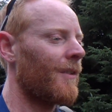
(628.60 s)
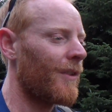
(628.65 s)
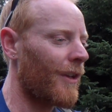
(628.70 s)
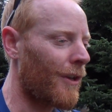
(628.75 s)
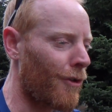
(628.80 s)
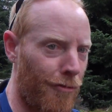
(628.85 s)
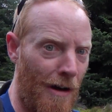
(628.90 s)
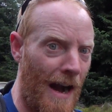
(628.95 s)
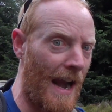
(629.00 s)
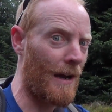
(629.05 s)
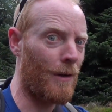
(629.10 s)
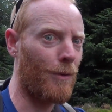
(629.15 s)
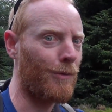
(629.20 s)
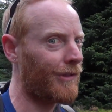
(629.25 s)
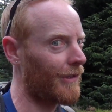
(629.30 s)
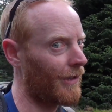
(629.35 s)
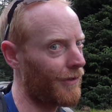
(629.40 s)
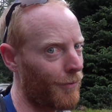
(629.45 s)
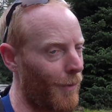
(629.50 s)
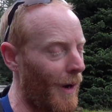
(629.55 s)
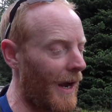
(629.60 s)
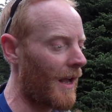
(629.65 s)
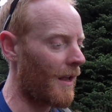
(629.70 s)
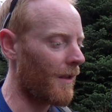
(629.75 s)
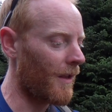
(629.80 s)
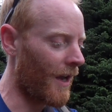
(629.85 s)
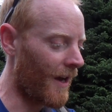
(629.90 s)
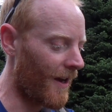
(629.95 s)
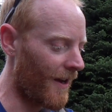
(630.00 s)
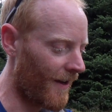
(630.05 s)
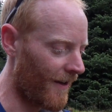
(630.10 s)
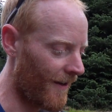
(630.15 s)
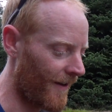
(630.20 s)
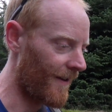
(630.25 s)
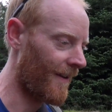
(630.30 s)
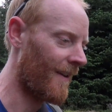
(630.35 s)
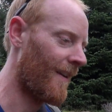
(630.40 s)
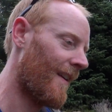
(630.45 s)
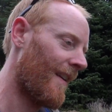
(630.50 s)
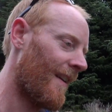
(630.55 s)
The crowds as well,
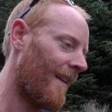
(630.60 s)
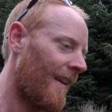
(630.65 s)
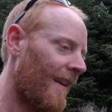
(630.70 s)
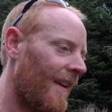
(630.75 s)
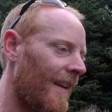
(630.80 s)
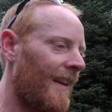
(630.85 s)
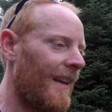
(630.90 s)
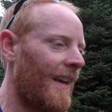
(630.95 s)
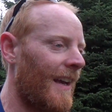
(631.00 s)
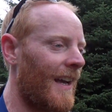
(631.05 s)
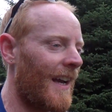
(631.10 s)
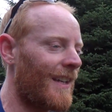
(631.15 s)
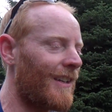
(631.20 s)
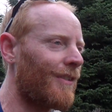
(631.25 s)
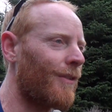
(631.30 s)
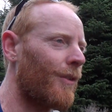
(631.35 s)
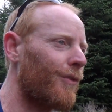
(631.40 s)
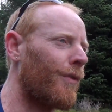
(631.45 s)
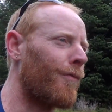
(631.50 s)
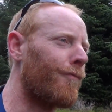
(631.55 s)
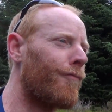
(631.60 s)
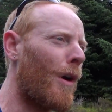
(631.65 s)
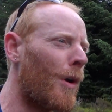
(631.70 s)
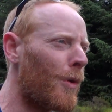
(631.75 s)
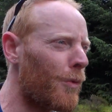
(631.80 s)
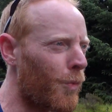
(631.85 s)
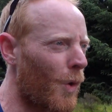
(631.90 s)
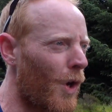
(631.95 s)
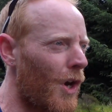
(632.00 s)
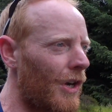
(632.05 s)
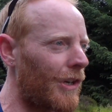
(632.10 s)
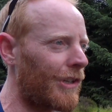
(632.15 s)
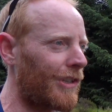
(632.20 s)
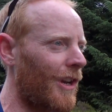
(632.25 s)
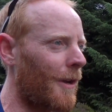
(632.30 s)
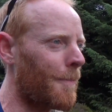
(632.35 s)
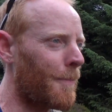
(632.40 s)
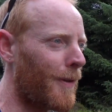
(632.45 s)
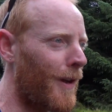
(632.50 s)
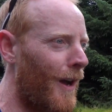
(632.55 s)
and there's lots of roadworks
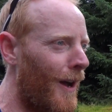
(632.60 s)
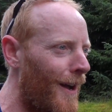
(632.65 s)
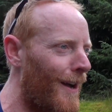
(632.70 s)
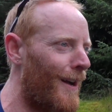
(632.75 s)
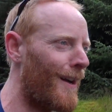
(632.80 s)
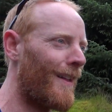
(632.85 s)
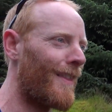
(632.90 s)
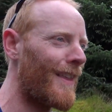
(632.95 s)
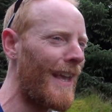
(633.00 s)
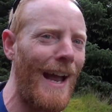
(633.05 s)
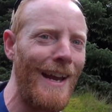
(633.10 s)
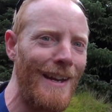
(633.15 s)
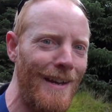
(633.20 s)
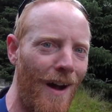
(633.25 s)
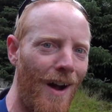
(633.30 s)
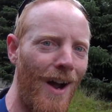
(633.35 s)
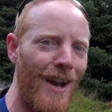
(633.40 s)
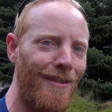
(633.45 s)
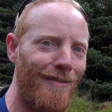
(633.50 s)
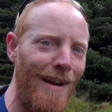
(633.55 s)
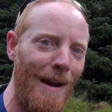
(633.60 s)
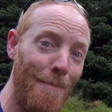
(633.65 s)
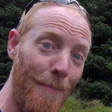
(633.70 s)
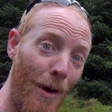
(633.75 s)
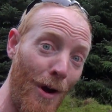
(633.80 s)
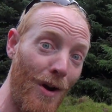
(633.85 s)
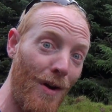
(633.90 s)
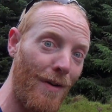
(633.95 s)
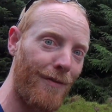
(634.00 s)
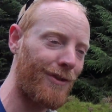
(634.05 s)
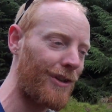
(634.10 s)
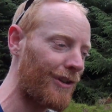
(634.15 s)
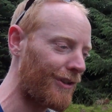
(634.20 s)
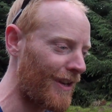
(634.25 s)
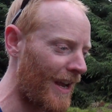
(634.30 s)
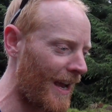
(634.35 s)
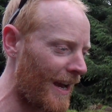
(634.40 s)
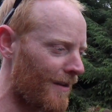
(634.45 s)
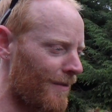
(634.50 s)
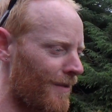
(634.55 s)
up the A9 around Perth just
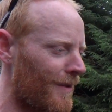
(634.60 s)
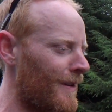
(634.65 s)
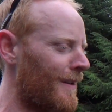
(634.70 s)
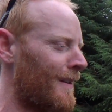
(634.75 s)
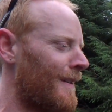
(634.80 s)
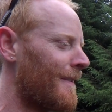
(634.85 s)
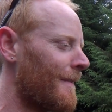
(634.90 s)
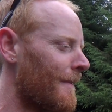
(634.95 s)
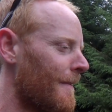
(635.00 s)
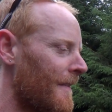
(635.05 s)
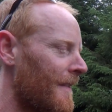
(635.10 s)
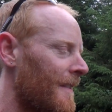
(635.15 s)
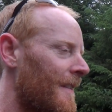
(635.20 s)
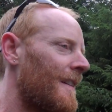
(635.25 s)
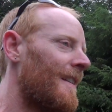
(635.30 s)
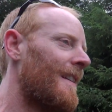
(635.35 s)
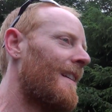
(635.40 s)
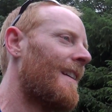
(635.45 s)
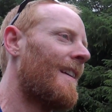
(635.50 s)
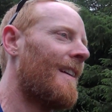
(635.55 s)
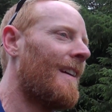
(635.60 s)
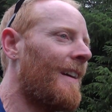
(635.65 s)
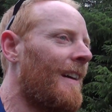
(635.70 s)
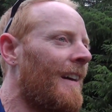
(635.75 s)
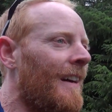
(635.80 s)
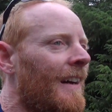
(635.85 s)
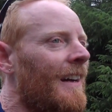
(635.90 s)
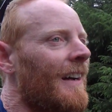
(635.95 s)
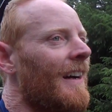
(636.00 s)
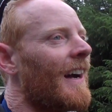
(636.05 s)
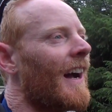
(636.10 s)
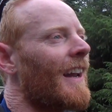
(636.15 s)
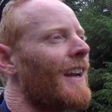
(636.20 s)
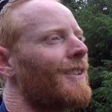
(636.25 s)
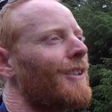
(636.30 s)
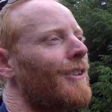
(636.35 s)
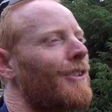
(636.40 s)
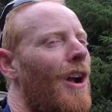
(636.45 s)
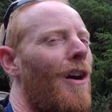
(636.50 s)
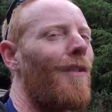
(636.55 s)
now, and
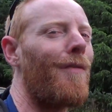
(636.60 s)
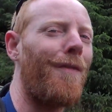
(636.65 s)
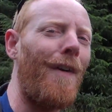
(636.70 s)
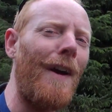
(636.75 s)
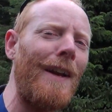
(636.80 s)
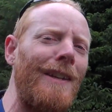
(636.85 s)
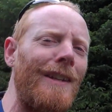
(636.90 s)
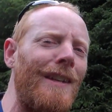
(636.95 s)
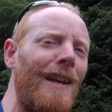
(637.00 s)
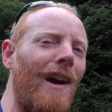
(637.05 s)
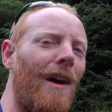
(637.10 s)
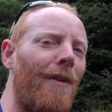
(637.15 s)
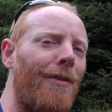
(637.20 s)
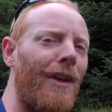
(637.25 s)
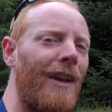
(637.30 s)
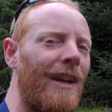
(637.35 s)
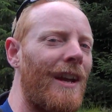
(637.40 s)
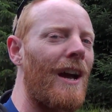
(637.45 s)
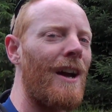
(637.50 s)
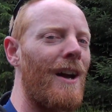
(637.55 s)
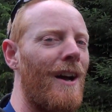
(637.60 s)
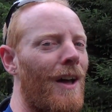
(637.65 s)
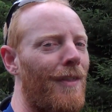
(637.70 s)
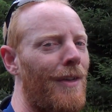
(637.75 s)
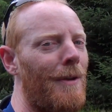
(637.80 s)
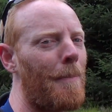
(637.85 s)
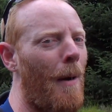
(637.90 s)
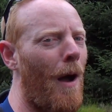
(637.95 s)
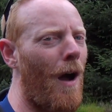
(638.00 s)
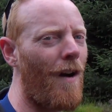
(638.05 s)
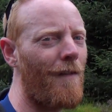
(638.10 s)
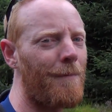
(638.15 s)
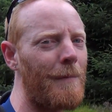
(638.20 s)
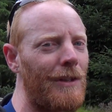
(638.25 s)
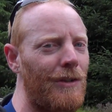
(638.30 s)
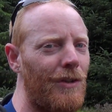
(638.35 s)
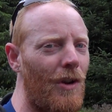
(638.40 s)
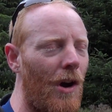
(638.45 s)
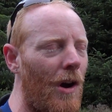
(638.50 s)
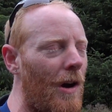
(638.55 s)
I just can't face it. I think part of
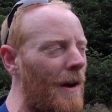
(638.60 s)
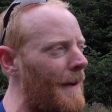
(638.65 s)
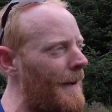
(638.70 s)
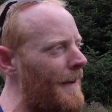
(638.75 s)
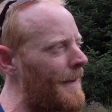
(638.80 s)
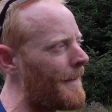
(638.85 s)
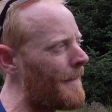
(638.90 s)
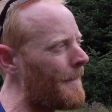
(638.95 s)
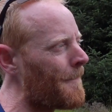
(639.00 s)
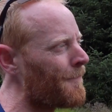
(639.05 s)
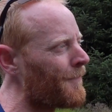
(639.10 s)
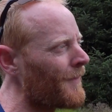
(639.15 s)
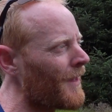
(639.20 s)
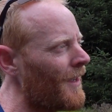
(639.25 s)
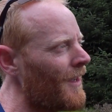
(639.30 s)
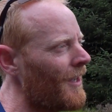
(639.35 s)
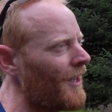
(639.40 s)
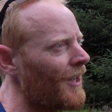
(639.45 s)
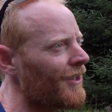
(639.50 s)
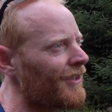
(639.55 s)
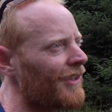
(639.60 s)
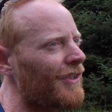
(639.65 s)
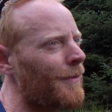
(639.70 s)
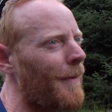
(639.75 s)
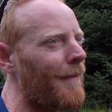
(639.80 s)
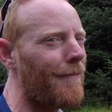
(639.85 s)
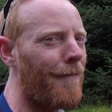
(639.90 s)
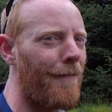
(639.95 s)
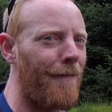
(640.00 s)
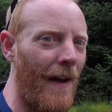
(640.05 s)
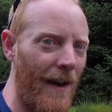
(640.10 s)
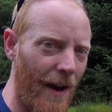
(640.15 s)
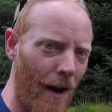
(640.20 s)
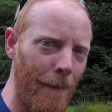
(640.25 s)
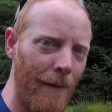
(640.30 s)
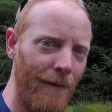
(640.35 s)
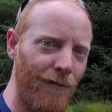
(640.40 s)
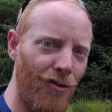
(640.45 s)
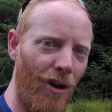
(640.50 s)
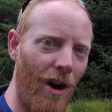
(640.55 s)
me's got just a bit fed
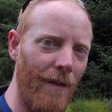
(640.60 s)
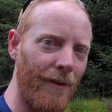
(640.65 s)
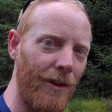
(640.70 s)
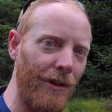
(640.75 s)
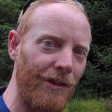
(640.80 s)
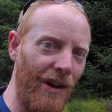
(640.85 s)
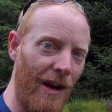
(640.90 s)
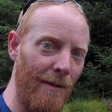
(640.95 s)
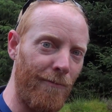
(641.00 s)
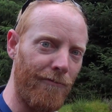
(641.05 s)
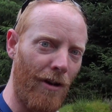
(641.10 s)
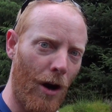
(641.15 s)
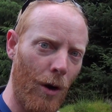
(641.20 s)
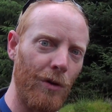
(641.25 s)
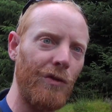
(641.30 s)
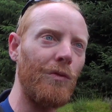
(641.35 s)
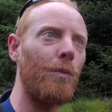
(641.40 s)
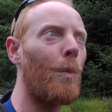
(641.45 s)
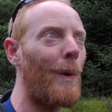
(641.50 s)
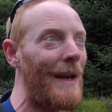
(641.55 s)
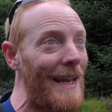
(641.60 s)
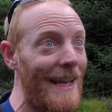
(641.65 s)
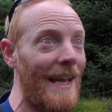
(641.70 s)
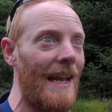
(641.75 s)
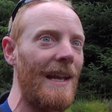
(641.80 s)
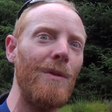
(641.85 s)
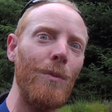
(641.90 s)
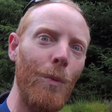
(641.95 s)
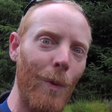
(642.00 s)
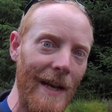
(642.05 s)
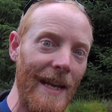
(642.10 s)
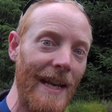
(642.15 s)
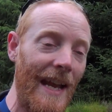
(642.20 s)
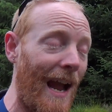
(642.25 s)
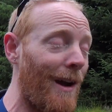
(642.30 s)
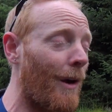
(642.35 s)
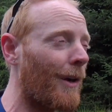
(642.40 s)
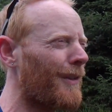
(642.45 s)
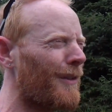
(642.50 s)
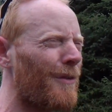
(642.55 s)
up of driving the same roads week in, week
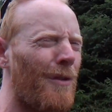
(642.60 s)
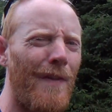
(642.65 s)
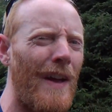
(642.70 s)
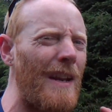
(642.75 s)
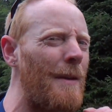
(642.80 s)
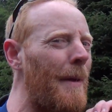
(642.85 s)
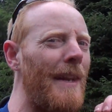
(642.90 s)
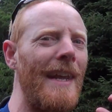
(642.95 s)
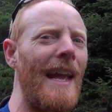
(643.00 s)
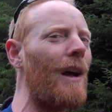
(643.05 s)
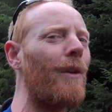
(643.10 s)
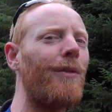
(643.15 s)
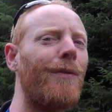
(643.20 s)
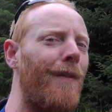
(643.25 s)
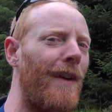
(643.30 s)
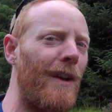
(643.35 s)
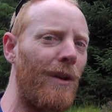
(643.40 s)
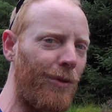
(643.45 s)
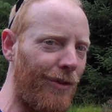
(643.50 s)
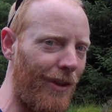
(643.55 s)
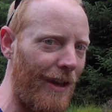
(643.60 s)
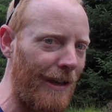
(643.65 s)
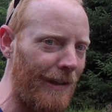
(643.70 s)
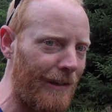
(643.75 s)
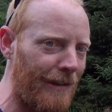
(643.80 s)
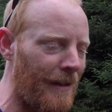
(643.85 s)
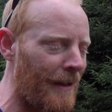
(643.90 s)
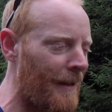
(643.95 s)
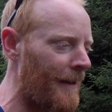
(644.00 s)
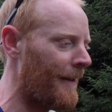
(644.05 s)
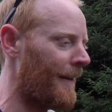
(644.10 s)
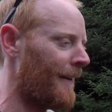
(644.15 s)
out. I don't know if anybody else feels this,